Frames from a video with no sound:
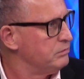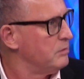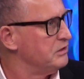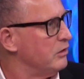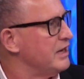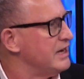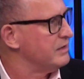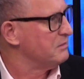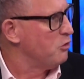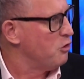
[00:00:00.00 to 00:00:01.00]
Probably not here
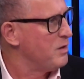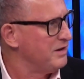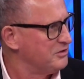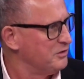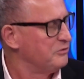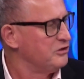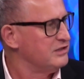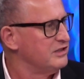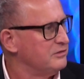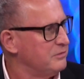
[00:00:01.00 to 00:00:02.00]
anymore. We're sort of
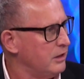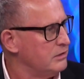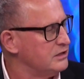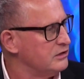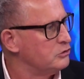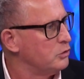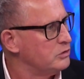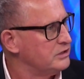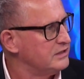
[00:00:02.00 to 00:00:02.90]
closing the doors,